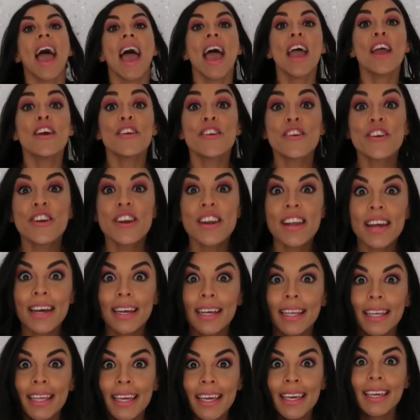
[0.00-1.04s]
a
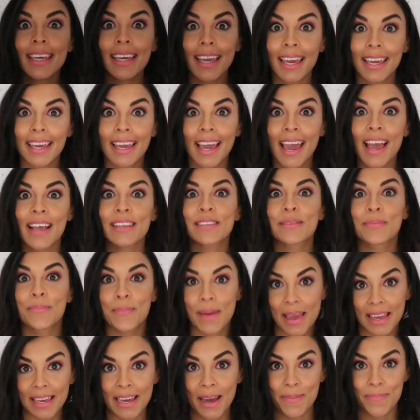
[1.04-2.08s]
really kick-ass
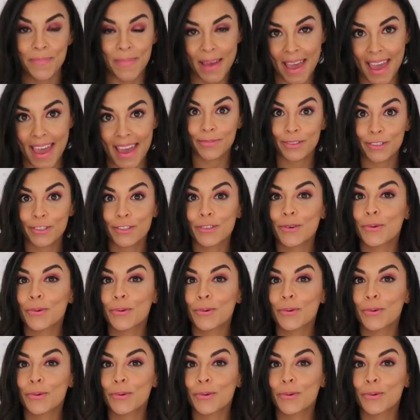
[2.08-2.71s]
makeup bag.